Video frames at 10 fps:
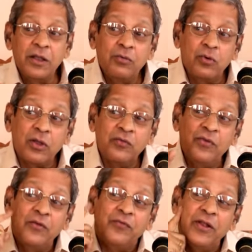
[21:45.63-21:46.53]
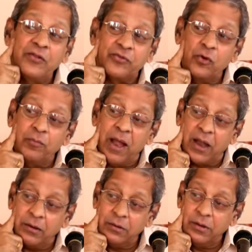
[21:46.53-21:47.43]
devotee will feel so
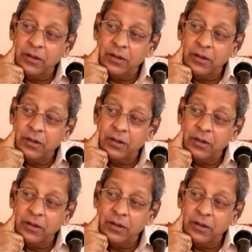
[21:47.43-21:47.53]
bad